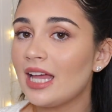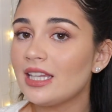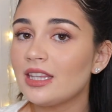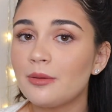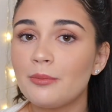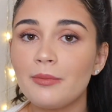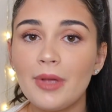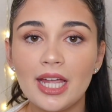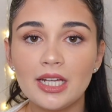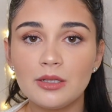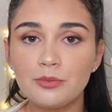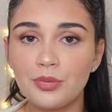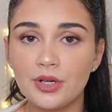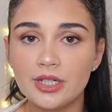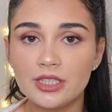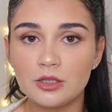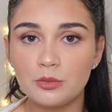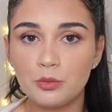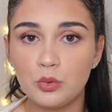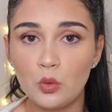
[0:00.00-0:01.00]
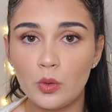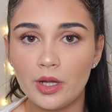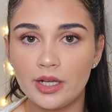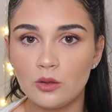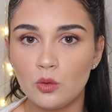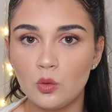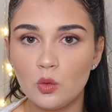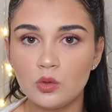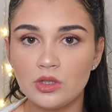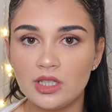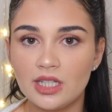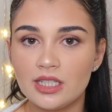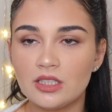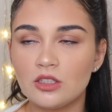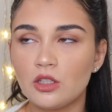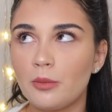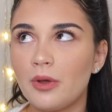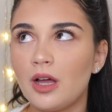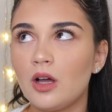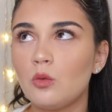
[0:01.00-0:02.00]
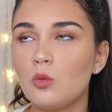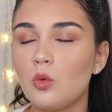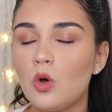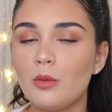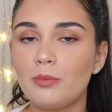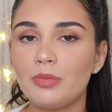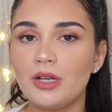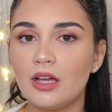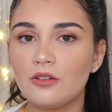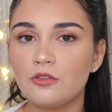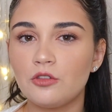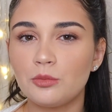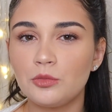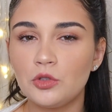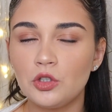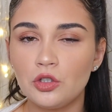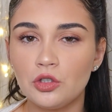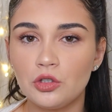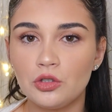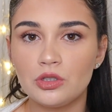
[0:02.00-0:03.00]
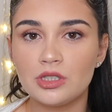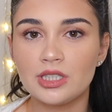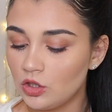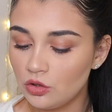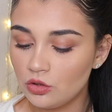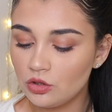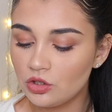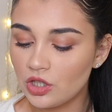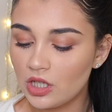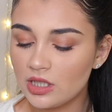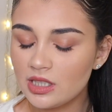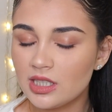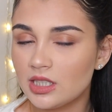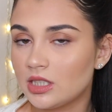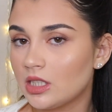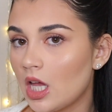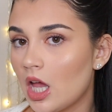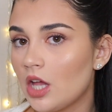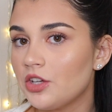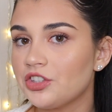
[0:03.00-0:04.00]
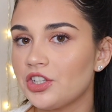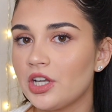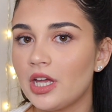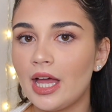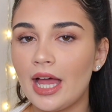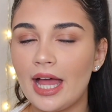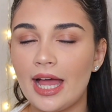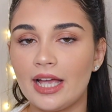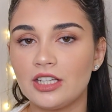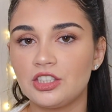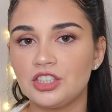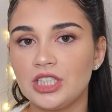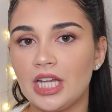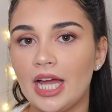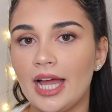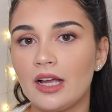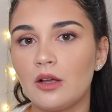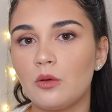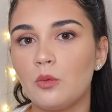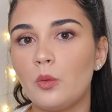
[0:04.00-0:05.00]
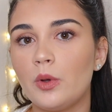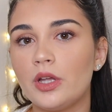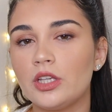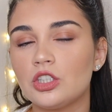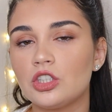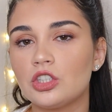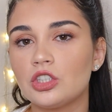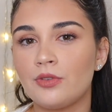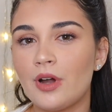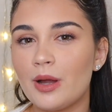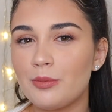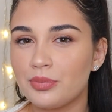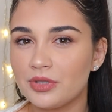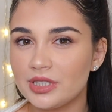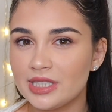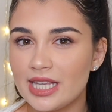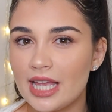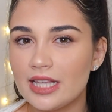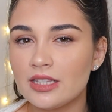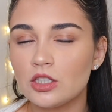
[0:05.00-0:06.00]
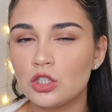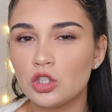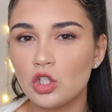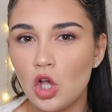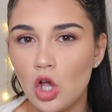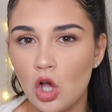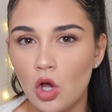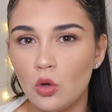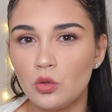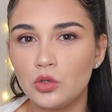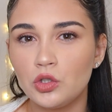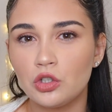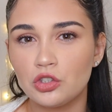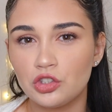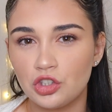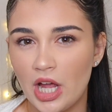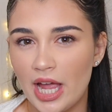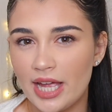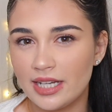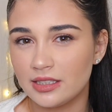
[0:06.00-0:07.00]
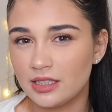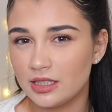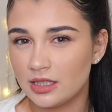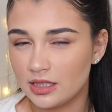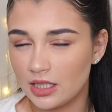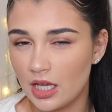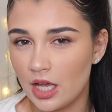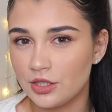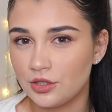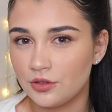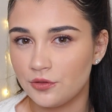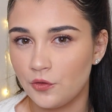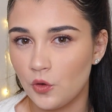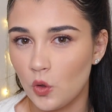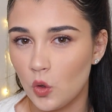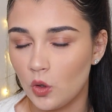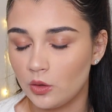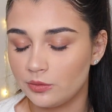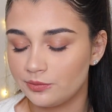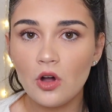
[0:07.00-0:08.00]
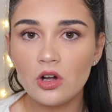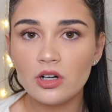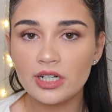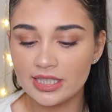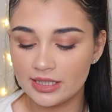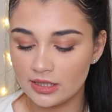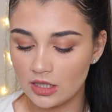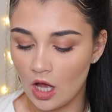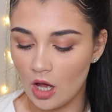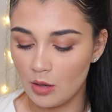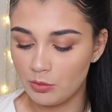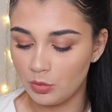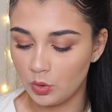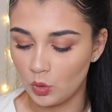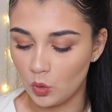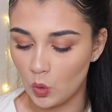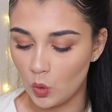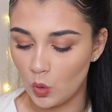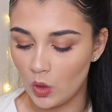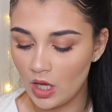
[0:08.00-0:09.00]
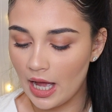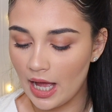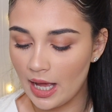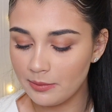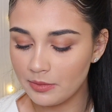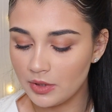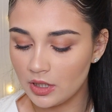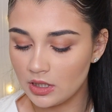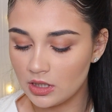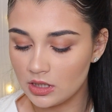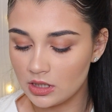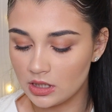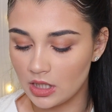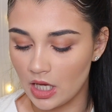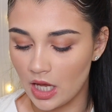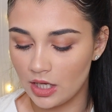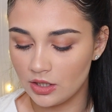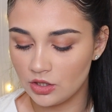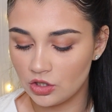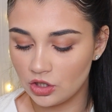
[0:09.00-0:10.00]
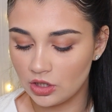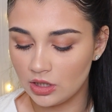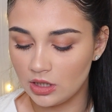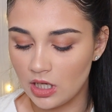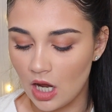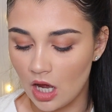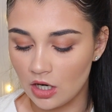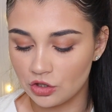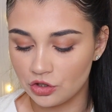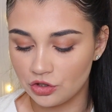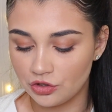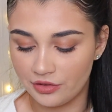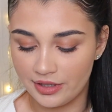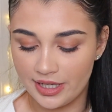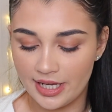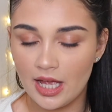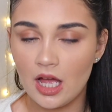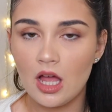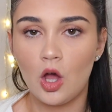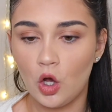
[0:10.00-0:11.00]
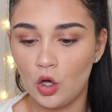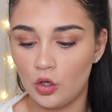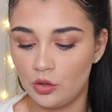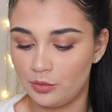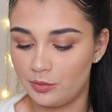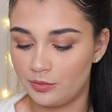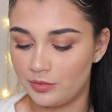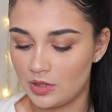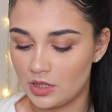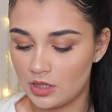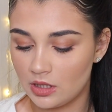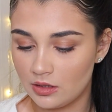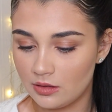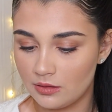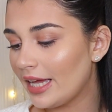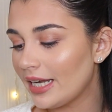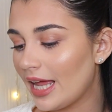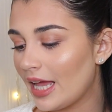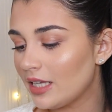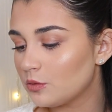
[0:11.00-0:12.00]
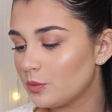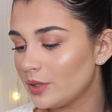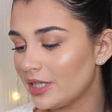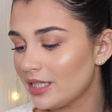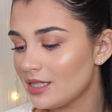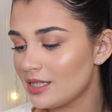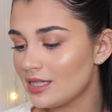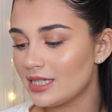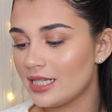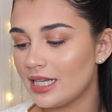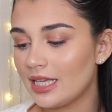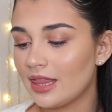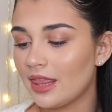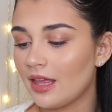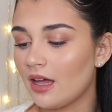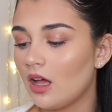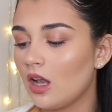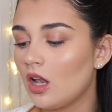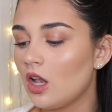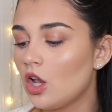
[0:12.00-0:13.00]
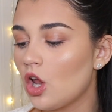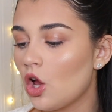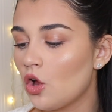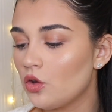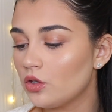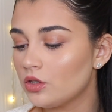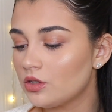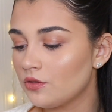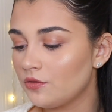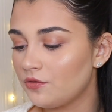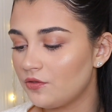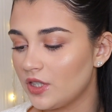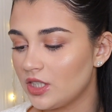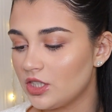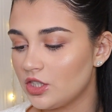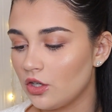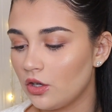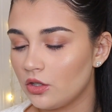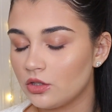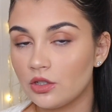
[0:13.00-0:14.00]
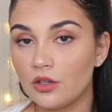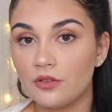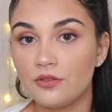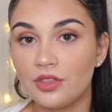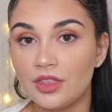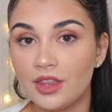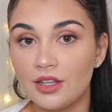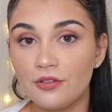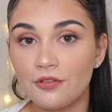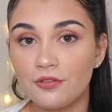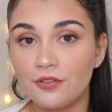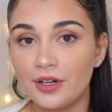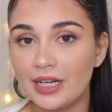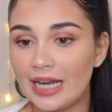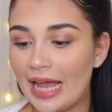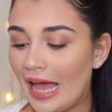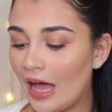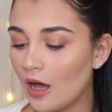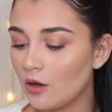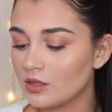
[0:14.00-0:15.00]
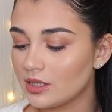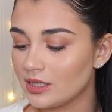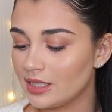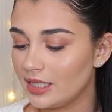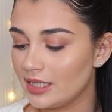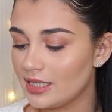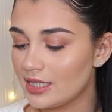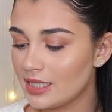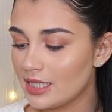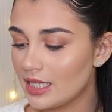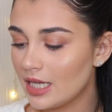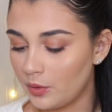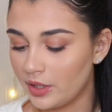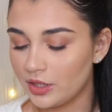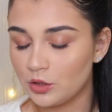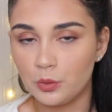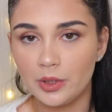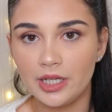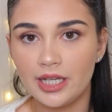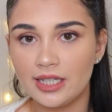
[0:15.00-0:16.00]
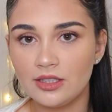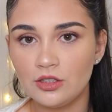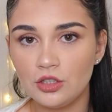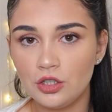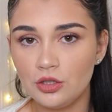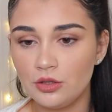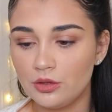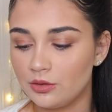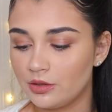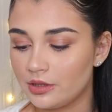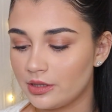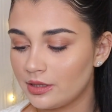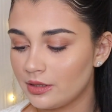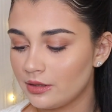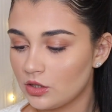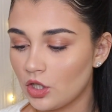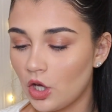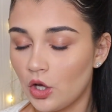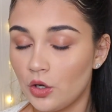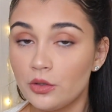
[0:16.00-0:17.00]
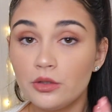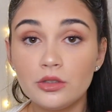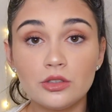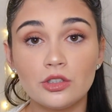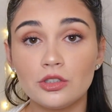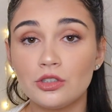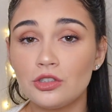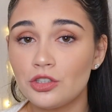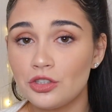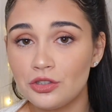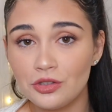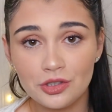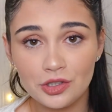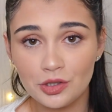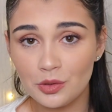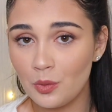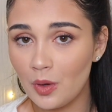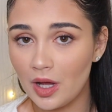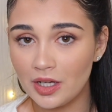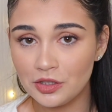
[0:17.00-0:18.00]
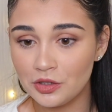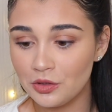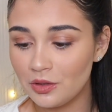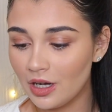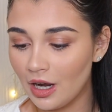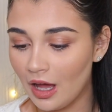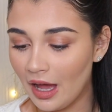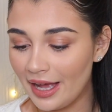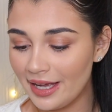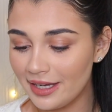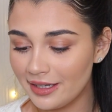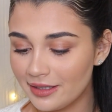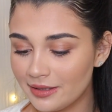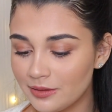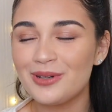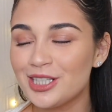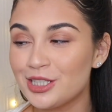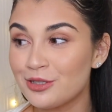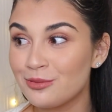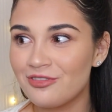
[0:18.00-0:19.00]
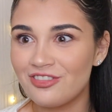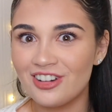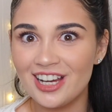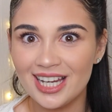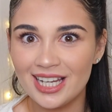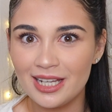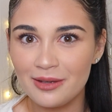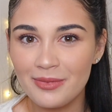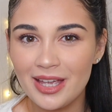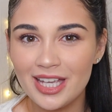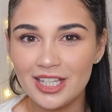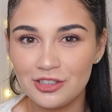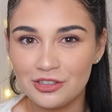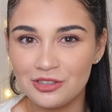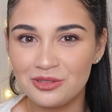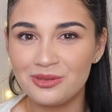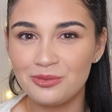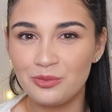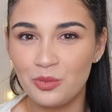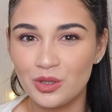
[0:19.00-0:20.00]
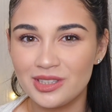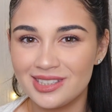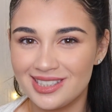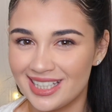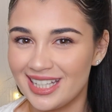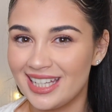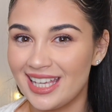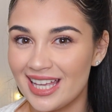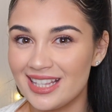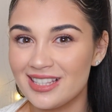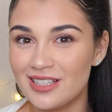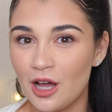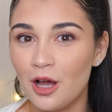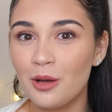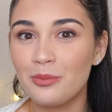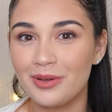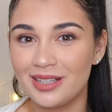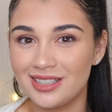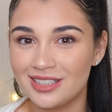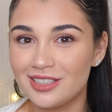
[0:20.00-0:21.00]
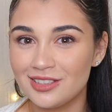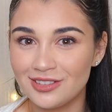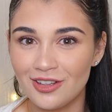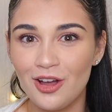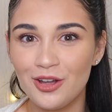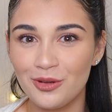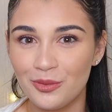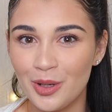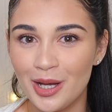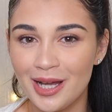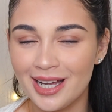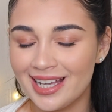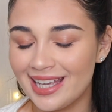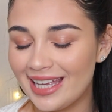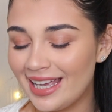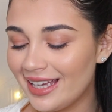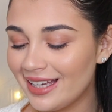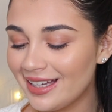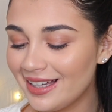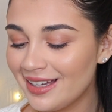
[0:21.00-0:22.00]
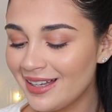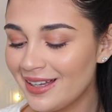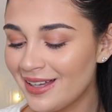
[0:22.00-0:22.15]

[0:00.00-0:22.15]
And the main principle in all this, no matter what platform you use, you just searched a hashtag which represents the goal you're trying to search for. For example, I'm gonna search luxury homes, and as we can see, there are loads of videos of different houses which we can use. So just choose the one you like, which really makes you want to get up and start working.